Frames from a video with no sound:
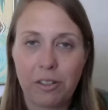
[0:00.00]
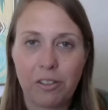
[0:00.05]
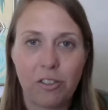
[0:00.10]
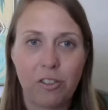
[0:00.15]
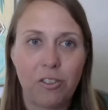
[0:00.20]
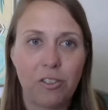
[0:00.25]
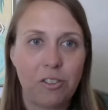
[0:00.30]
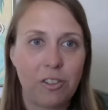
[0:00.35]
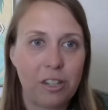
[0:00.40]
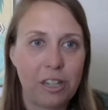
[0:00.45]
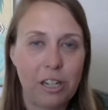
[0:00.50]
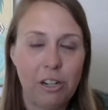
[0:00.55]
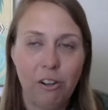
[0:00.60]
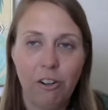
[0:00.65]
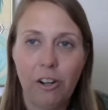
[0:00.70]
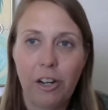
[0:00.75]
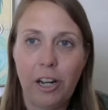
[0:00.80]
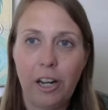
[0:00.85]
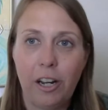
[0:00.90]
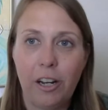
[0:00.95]
just
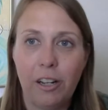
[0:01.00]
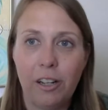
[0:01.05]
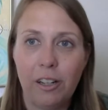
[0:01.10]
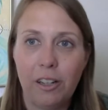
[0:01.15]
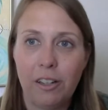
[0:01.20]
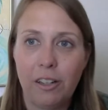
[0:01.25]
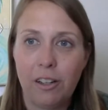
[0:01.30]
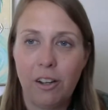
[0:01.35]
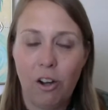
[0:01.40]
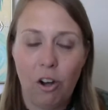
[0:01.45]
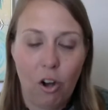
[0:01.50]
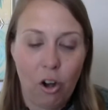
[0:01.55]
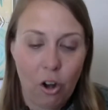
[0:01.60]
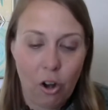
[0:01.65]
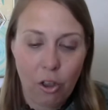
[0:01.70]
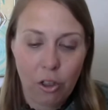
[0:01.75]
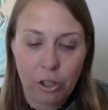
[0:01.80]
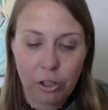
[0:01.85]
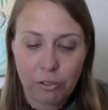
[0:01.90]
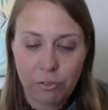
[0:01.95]
hearing
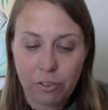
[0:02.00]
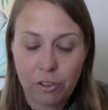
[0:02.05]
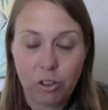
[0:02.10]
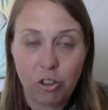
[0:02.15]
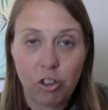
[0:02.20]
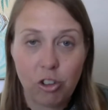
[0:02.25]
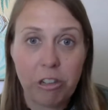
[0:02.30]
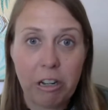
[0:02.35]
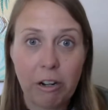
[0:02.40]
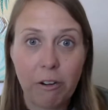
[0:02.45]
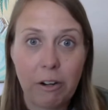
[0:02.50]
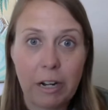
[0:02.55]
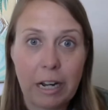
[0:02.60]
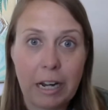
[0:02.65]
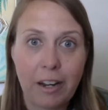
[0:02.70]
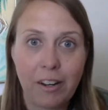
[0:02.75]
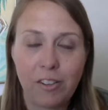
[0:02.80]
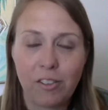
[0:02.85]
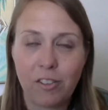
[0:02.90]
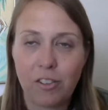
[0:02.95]
all of the
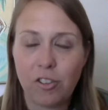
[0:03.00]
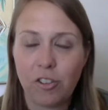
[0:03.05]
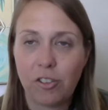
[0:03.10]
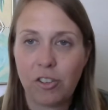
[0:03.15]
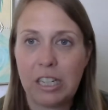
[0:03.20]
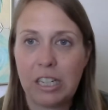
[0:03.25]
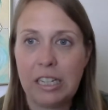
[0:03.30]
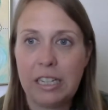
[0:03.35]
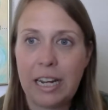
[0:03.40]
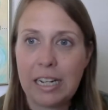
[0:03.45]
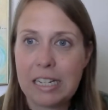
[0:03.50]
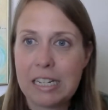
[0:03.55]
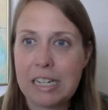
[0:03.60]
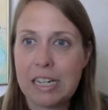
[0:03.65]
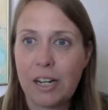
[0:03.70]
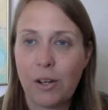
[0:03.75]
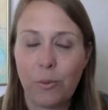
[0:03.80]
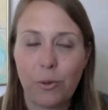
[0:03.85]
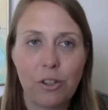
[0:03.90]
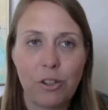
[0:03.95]
sharings and just
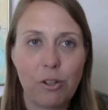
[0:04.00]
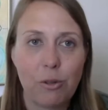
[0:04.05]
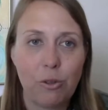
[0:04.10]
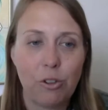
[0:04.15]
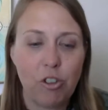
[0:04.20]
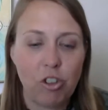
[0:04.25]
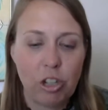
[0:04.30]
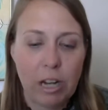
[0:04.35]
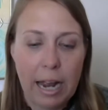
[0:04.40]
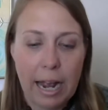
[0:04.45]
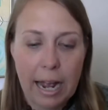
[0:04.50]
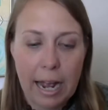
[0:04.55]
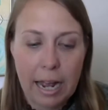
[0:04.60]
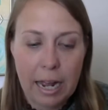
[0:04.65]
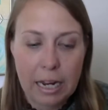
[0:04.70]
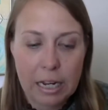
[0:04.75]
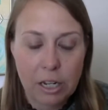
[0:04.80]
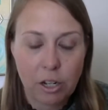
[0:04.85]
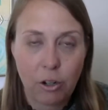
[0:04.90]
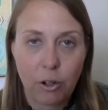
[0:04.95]
connecting with you in
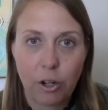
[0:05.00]
chat.